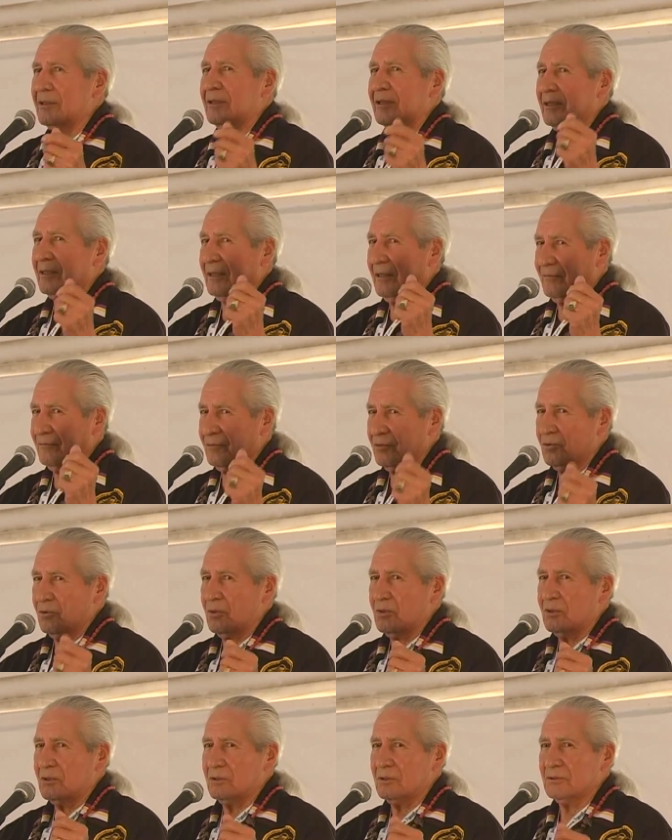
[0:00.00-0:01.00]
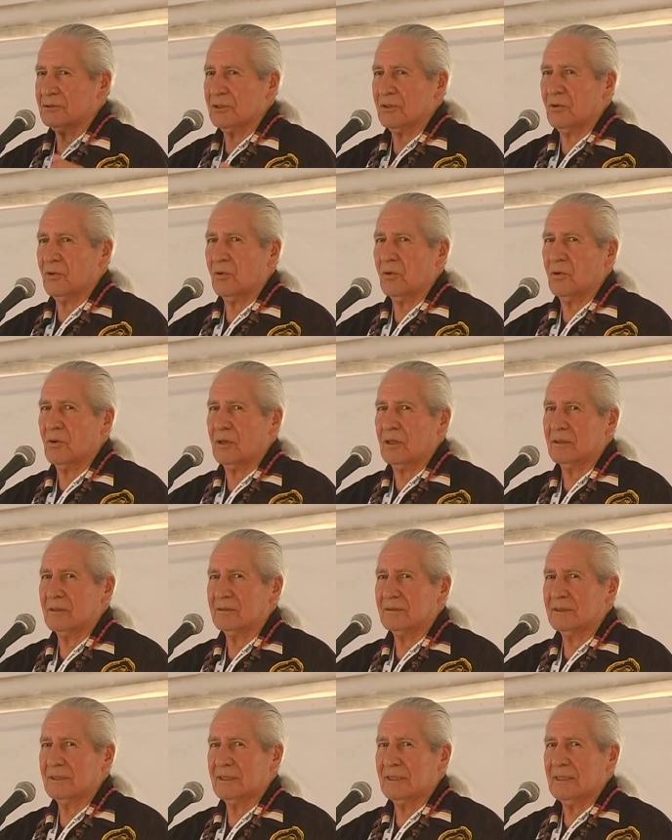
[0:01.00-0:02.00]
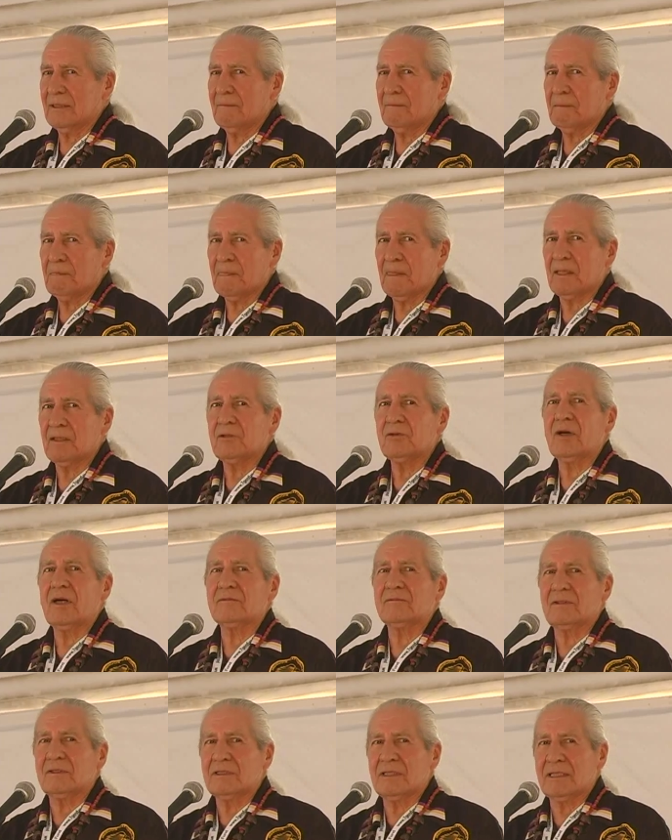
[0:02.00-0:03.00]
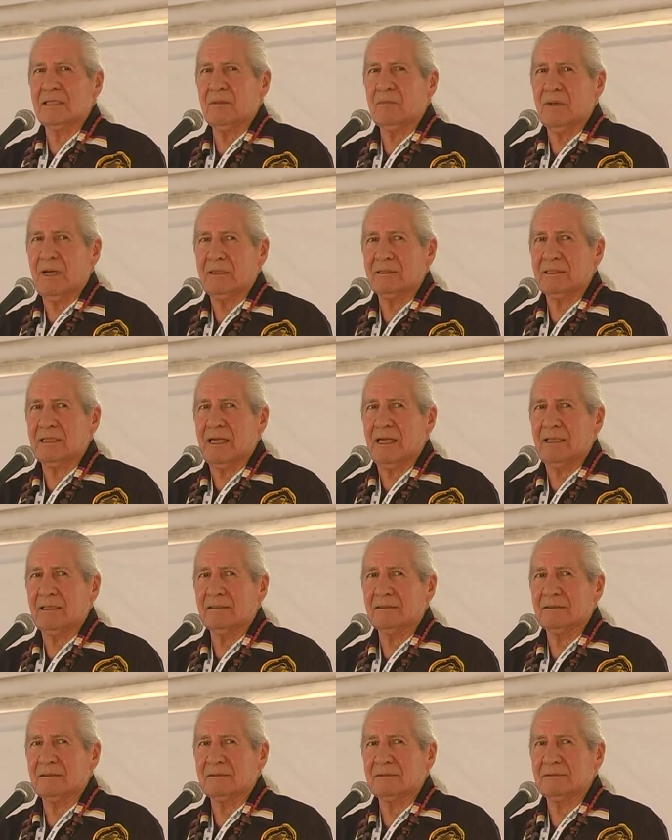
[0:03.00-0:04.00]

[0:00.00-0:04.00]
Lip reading: and that few kernels of corn. And you have to think about that.